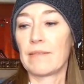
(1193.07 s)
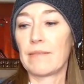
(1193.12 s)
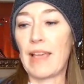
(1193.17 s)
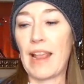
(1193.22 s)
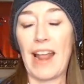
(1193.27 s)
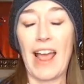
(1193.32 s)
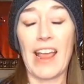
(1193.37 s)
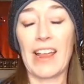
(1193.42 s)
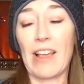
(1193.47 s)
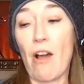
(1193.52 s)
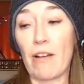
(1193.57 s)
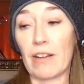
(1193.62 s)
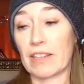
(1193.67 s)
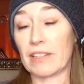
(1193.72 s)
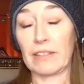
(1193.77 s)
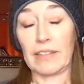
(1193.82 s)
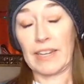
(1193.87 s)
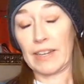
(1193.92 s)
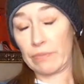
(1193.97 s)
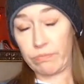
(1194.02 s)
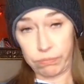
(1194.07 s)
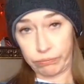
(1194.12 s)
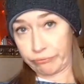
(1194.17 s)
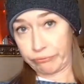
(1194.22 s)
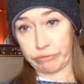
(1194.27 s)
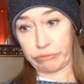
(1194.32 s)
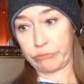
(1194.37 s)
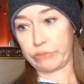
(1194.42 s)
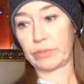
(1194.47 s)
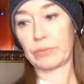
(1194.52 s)
And I honestly,
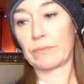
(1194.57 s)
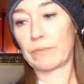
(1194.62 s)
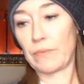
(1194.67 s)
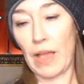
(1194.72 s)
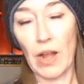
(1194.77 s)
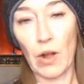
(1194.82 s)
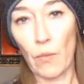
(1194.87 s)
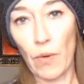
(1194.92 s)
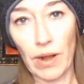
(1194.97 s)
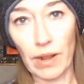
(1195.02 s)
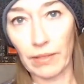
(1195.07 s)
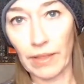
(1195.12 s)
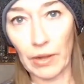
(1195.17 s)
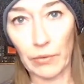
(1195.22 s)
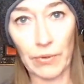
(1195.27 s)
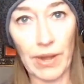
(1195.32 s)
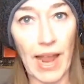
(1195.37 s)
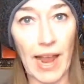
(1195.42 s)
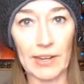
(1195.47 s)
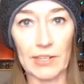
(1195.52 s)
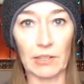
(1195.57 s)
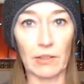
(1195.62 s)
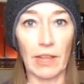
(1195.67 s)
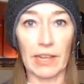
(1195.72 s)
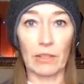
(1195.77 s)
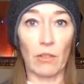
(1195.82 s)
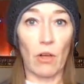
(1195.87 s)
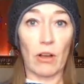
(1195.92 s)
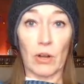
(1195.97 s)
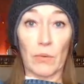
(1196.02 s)
I don't want to like react to
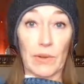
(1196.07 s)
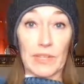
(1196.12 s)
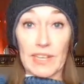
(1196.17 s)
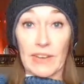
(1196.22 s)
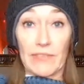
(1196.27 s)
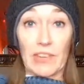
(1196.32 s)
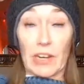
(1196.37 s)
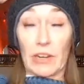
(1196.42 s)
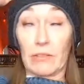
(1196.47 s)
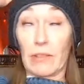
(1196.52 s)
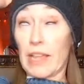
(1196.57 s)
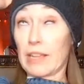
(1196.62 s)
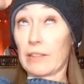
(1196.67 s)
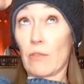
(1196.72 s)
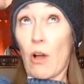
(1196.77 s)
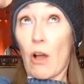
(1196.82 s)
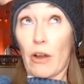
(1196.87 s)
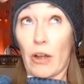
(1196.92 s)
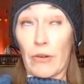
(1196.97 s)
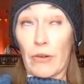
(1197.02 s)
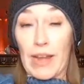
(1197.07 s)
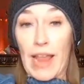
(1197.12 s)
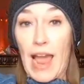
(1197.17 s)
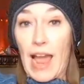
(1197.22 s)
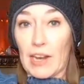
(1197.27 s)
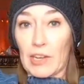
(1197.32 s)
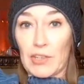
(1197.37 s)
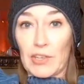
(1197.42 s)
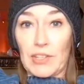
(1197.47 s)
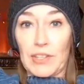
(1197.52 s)
like longer ones. I've done like longer
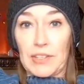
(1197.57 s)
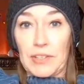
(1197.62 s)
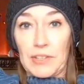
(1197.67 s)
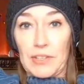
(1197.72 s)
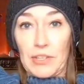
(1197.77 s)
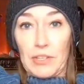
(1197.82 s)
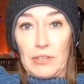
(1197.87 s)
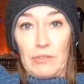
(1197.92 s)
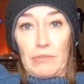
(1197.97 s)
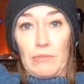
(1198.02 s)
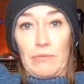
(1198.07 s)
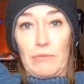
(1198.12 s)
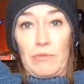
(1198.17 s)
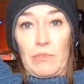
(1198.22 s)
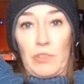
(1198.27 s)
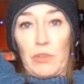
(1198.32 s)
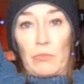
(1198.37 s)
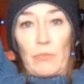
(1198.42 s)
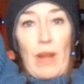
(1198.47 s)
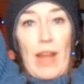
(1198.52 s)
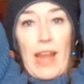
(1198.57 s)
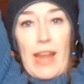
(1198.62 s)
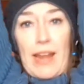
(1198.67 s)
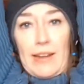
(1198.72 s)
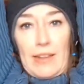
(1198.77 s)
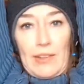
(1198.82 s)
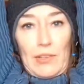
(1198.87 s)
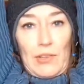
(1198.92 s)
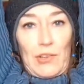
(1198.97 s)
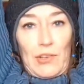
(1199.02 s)
reactions to Ray
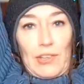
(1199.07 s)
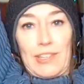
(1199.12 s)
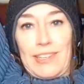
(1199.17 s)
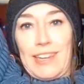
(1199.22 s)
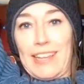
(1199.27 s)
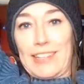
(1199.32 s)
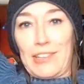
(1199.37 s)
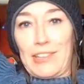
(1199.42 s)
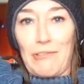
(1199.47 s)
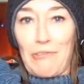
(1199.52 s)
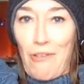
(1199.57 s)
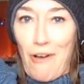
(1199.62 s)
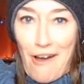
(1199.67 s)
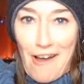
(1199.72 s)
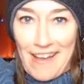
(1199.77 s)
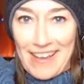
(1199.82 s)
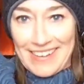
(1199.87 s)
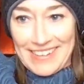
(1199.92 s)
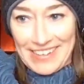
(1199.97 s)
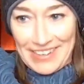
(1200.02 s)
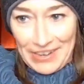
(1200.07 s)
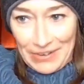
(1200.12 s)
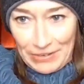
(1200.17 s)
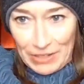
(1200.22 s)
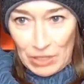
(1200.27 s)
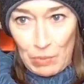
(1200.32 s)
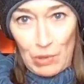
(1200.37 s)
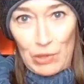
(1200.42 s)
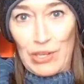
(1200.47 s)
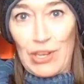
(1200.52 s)
and it's just, it's a lot, you know,
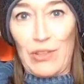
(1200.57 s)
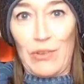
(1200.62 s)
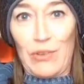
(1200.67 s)
especially